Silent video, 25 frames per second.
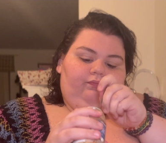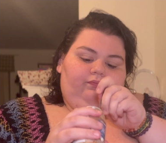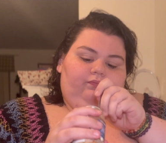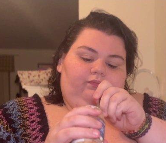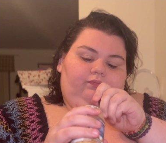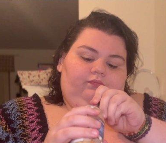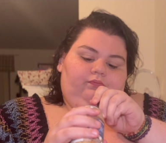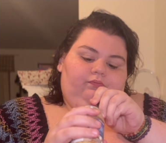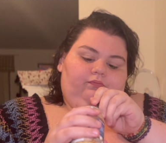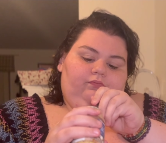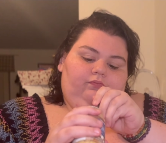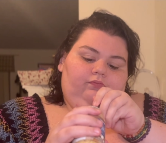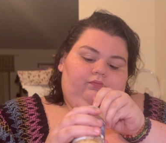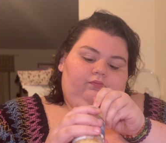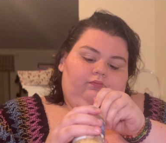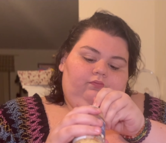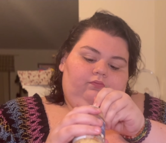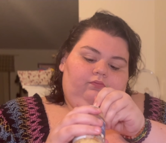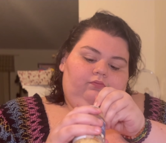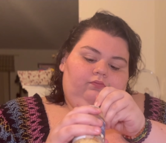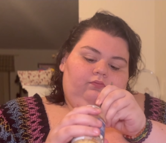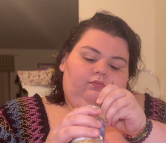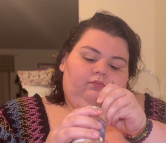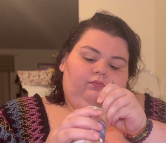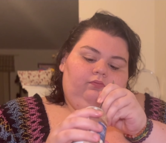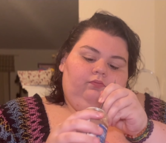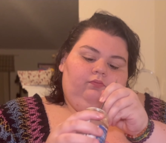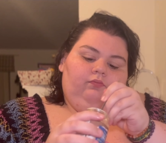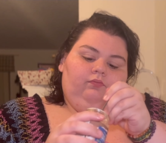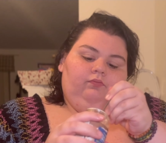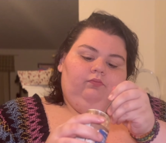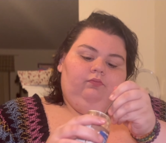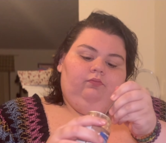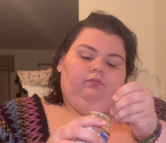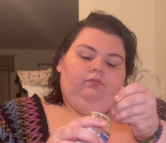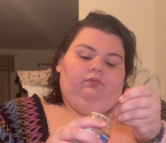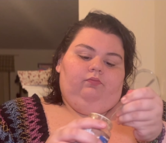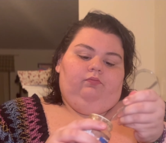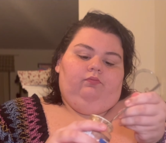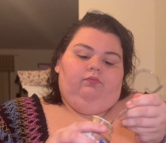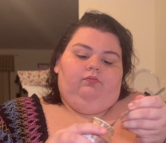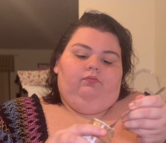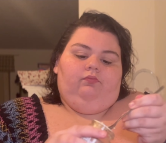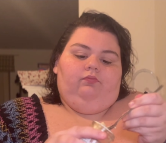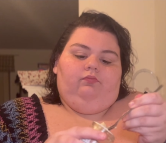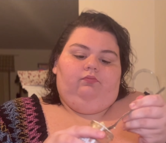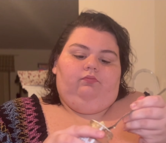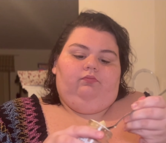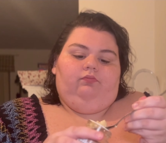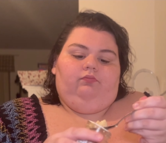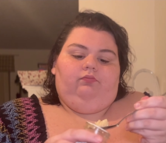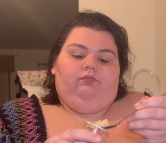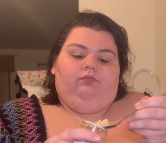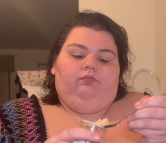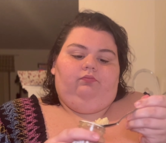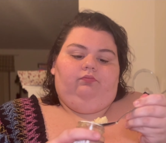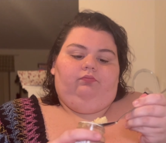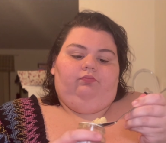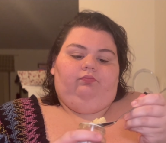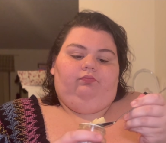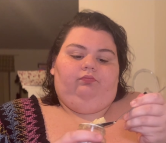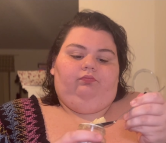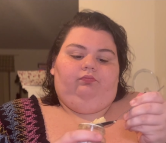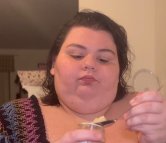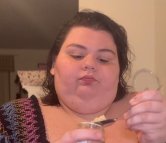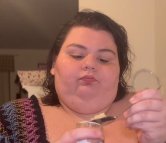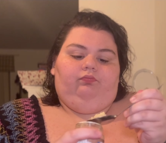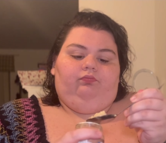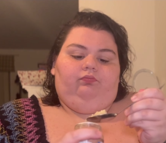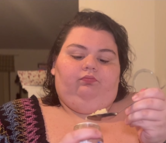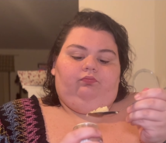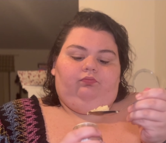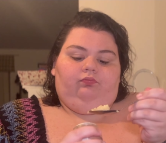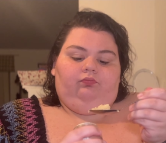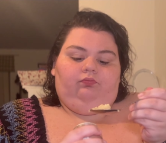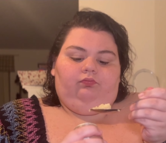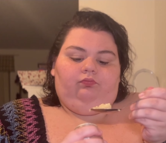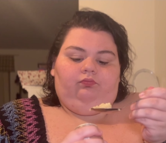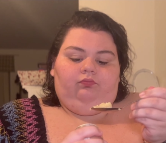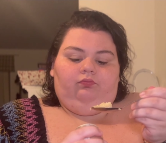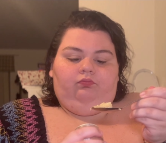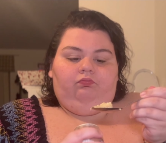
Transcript: (no one is talking)